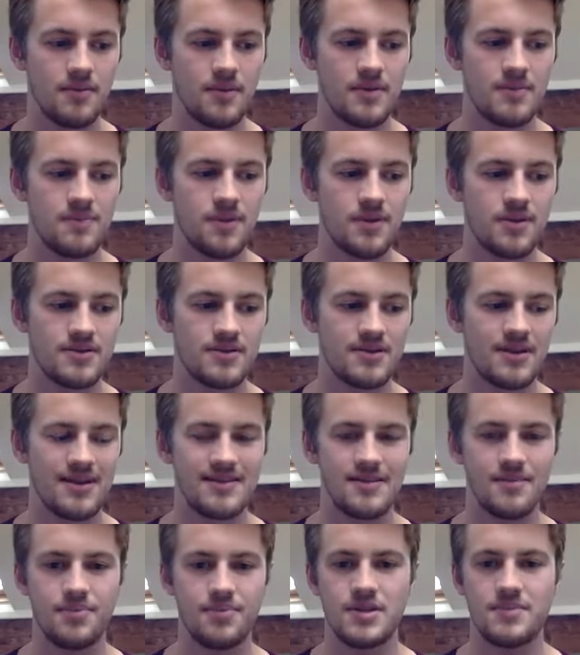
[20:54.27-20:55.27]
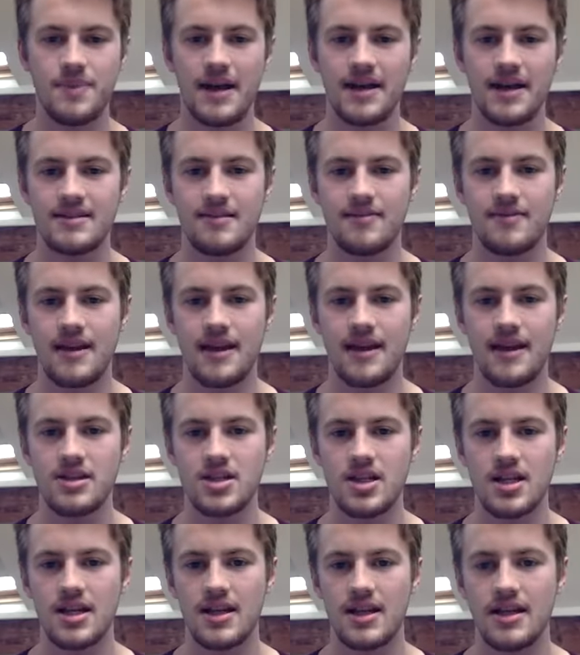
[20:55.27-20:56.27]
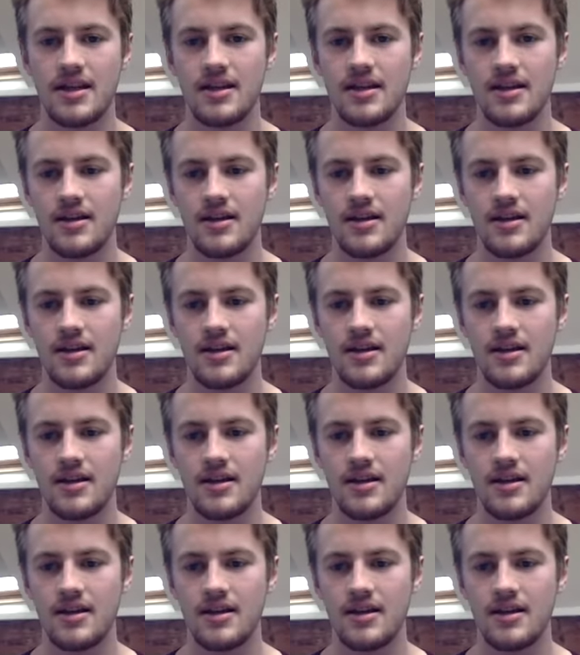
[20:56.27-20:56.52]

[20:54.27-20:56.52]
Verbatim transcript: puts things in perspective, that actually